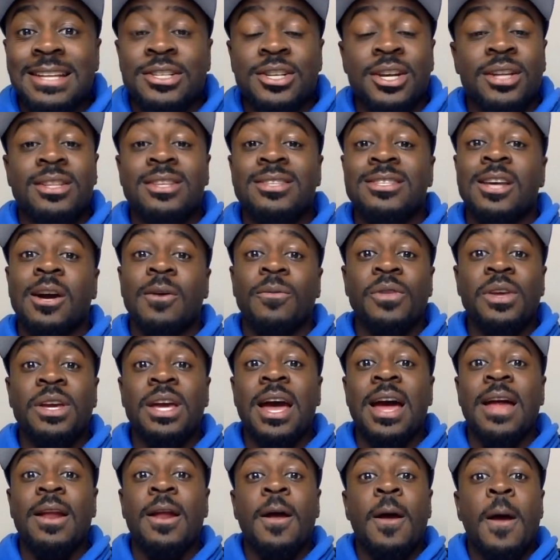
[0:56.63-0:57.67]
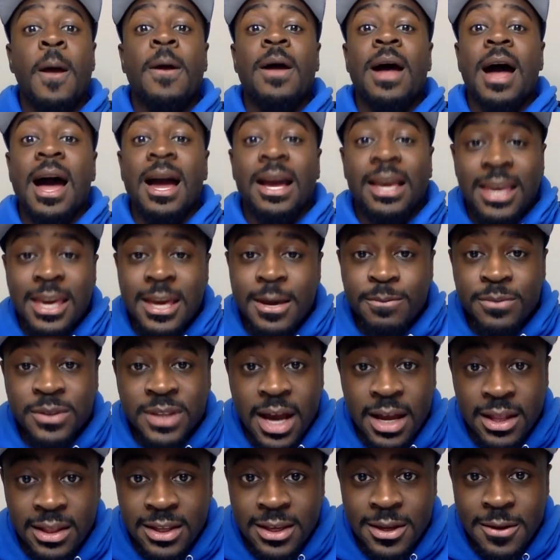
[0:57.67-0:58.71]
Check this out. They got Aqib
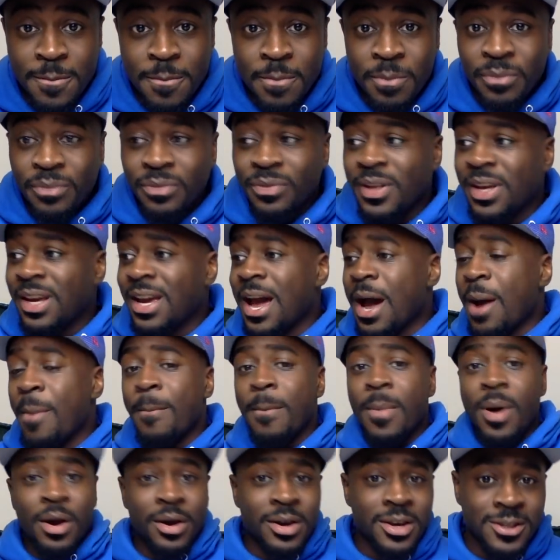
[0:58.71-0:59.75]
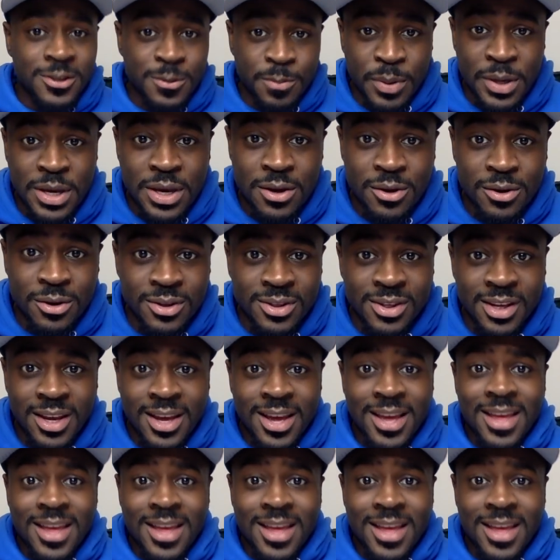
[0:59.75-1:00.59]
Talib, they got Marcus Peters,